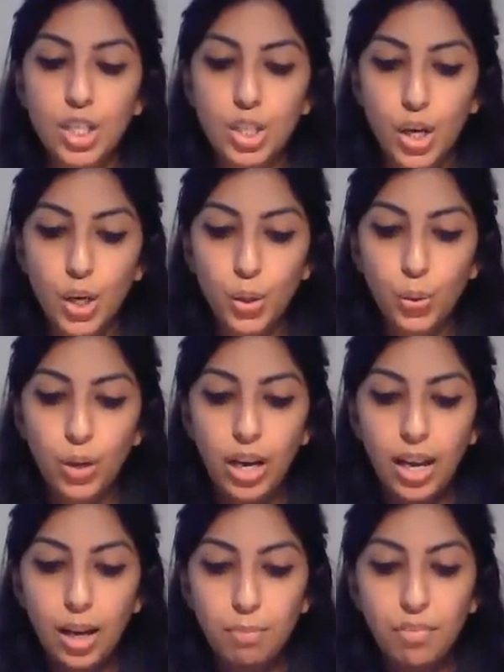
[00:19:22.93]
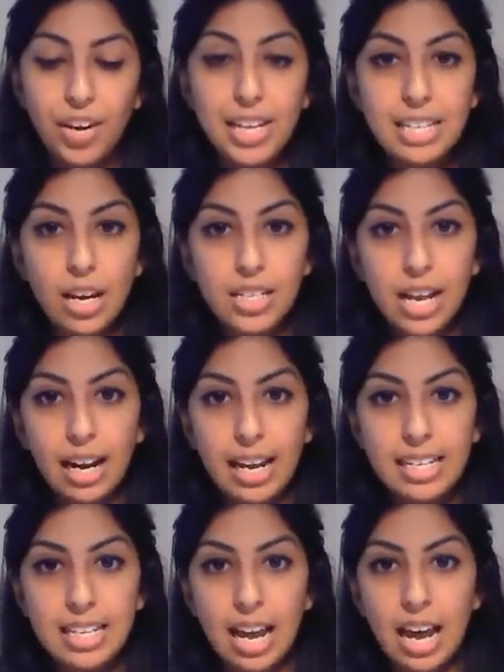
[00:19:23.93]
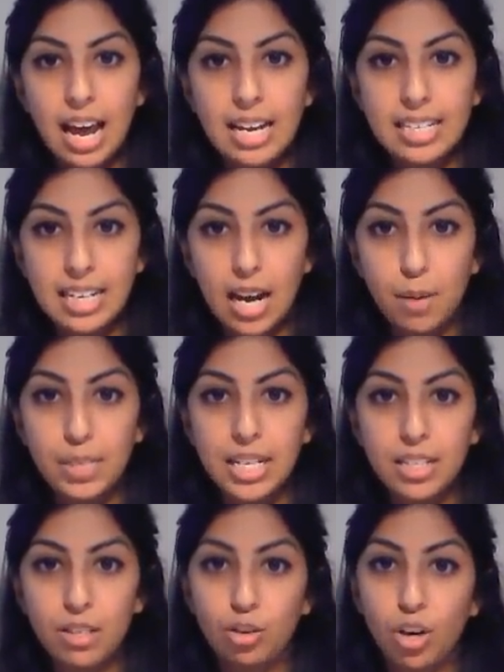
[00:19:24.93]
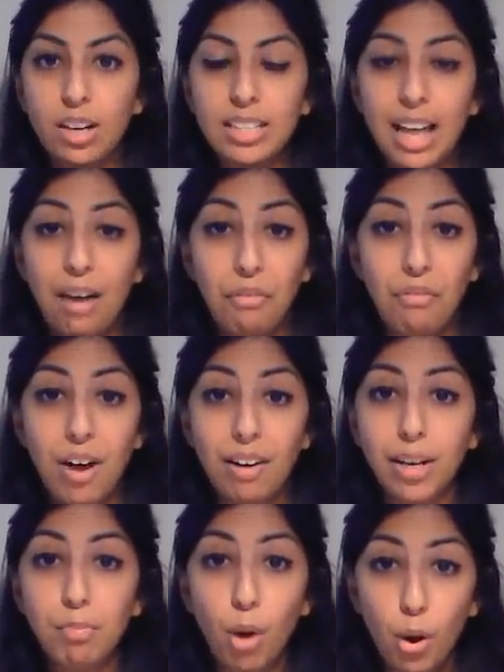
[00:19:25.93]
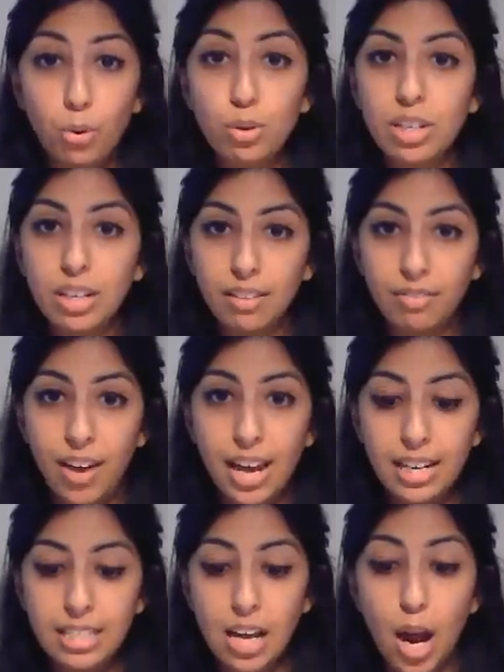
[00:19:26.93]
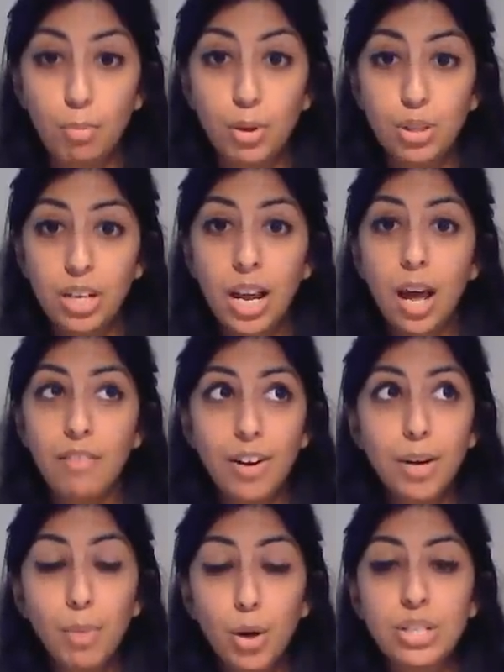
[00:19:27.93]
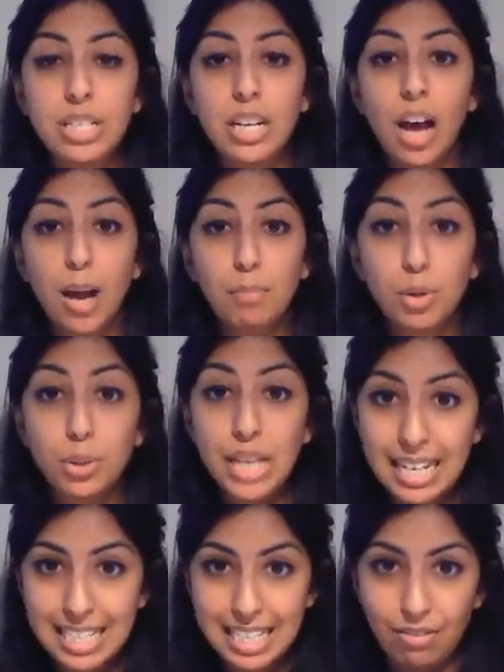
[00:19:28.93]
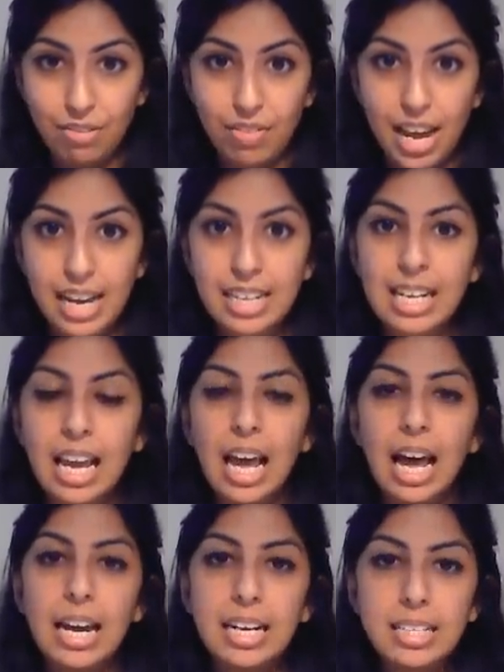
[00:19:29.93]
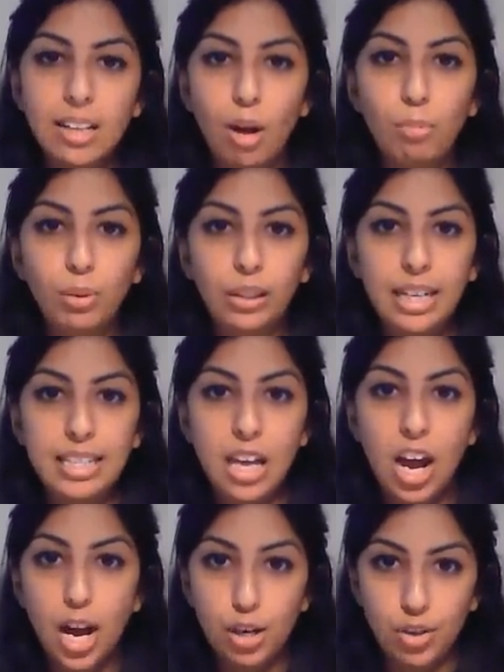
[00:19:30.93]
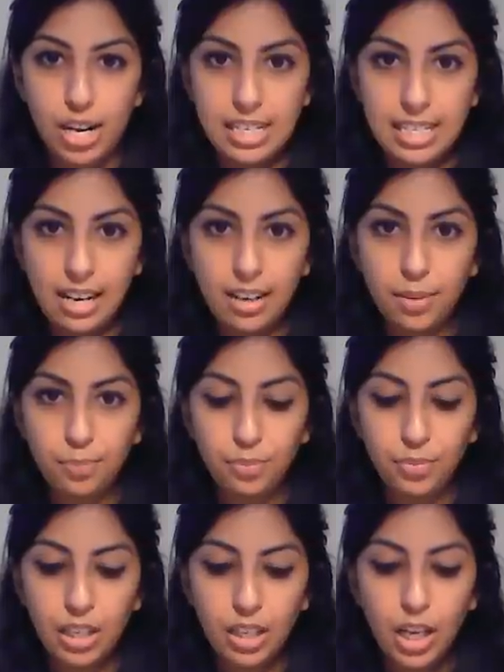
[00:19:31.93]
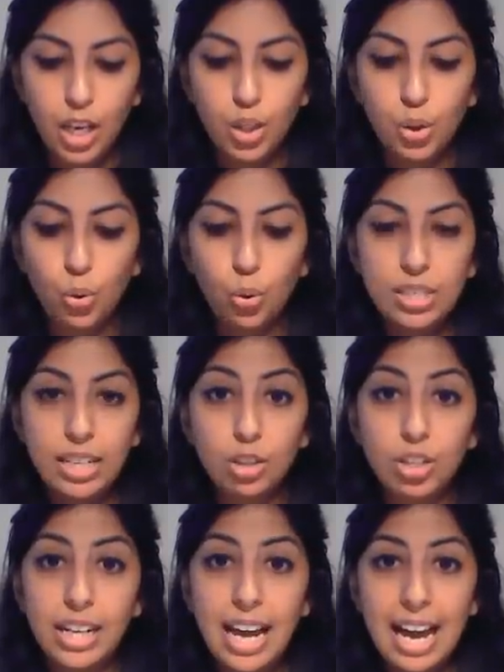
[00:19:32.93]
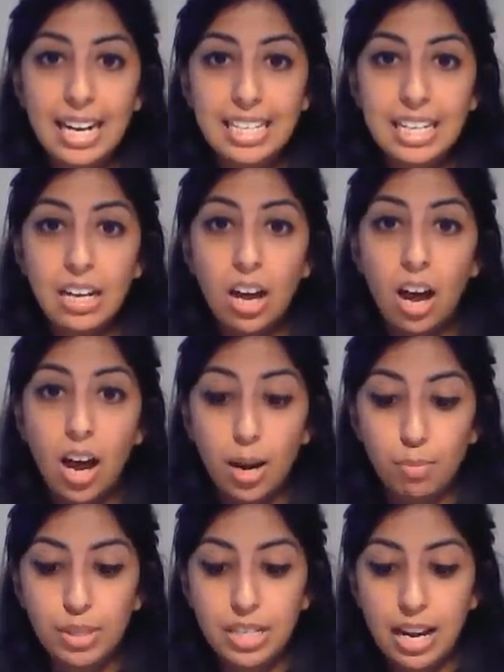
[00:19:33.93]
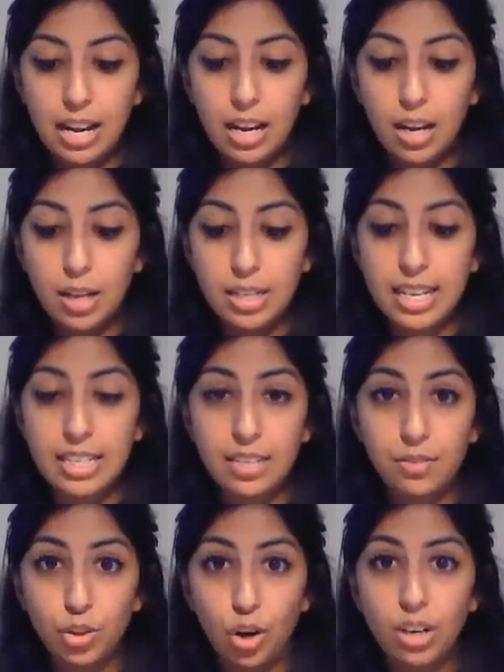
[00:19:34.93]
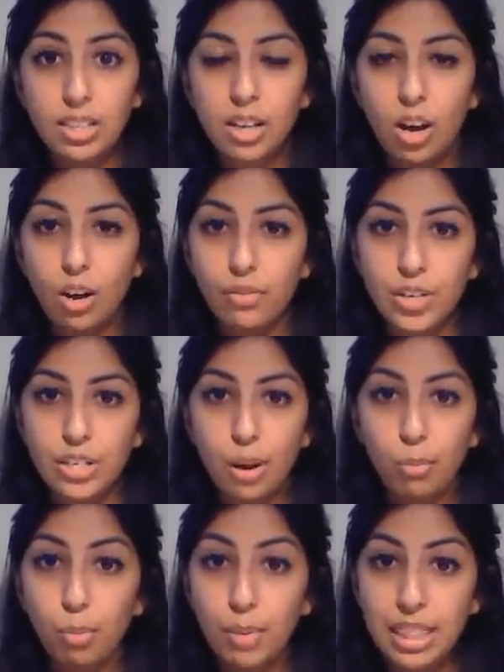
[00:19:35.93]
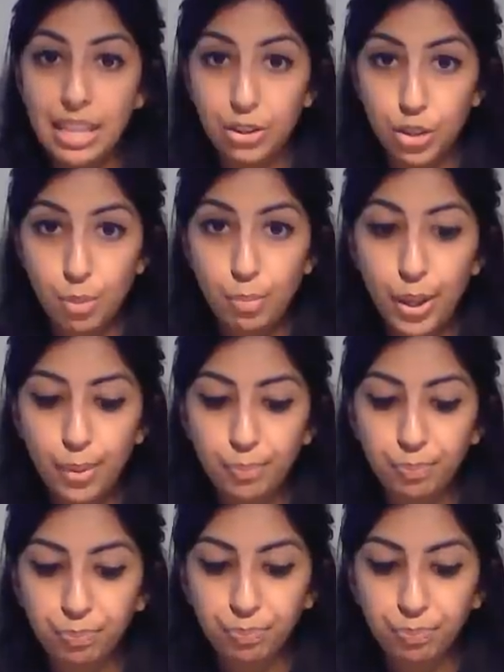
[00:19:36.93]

So um, vasodilator antihypertensive drugs have a very potent effect, hyper, very potent hypotensive effect. An example is hydralazine. Your centrally acting hypertensive drugs are, for example, methyldopa.